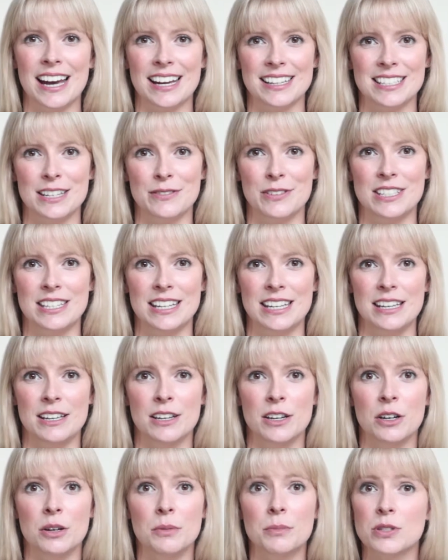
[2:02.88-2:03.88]

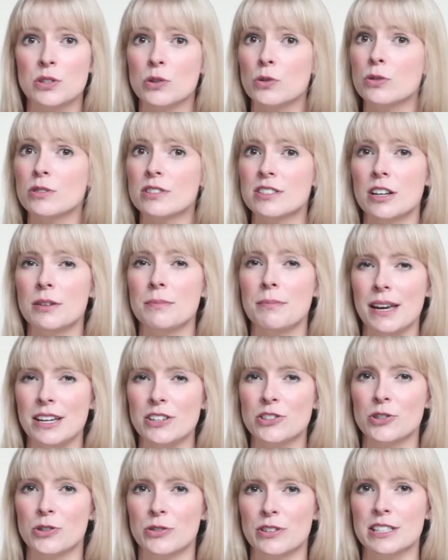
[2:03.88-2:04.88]
activity, but also make
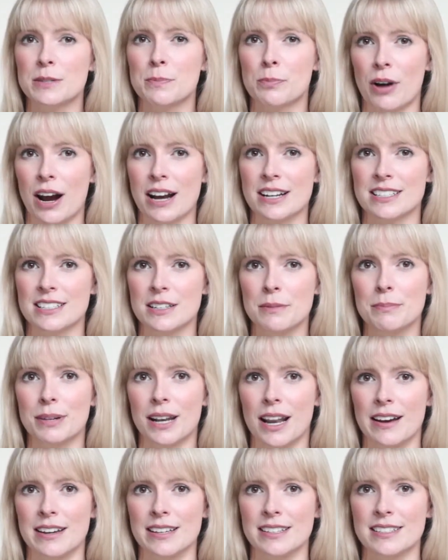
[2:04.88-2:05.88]
sure it's brand
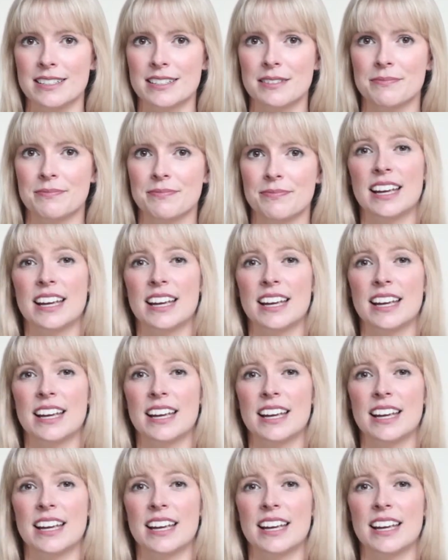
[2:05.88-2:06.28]
compliant.